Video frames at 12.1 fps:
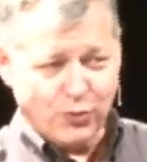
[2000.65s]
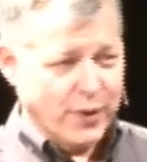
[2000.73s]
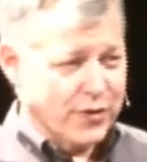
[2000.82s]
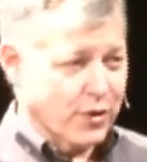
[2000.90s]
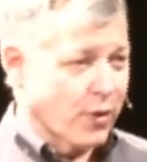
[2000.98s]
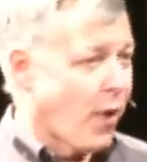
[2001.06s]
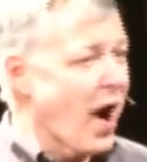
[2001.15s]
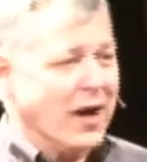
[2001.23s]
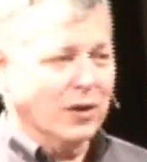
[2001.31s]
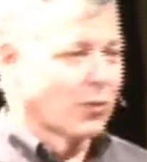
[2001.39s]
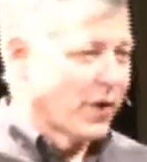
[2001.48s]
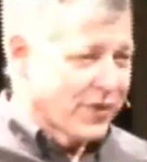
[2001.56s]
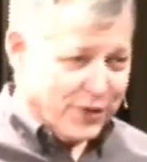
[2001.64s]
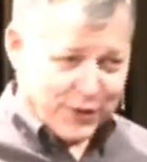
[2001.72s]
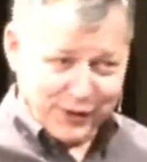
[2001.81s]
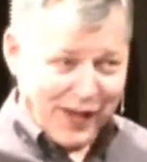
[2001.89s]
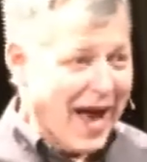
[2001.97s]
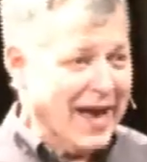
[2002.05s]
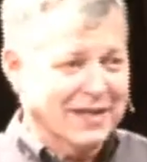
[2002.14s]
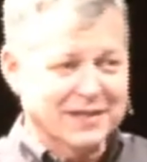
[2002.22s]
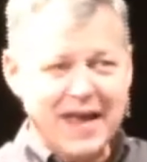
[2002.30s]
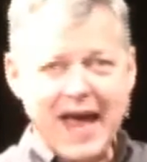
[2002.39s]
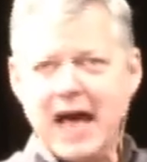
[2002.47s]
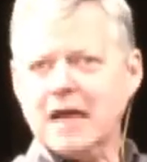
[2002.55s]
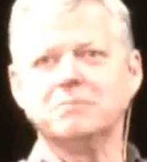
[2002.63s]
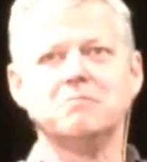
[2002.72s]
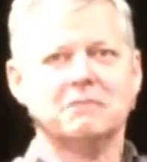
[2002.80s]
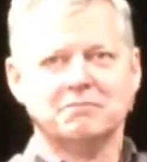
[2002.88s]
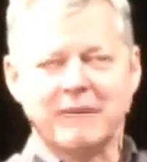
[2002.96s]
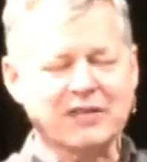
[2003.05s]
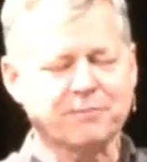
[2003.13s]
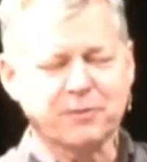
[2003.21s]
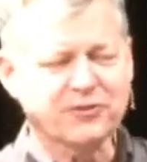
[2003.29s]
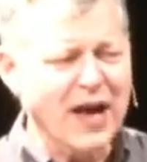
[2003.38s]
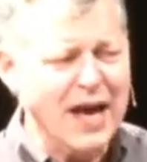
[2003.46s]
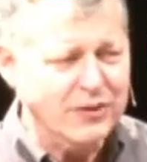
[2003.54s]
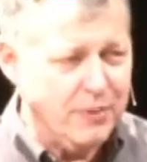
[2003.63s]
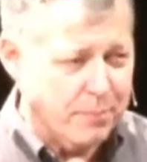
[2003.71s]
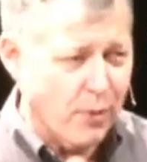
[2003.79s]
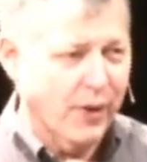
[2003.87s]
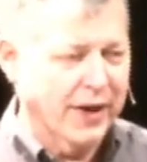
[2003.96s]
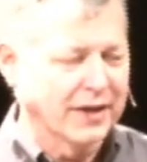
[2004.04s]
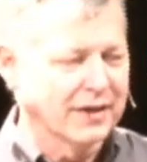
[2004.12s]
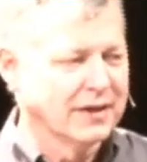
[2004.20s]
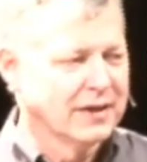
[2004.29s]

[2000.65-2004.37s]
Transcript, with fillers: whether you're walking, whether you're lying down, that's beside the point.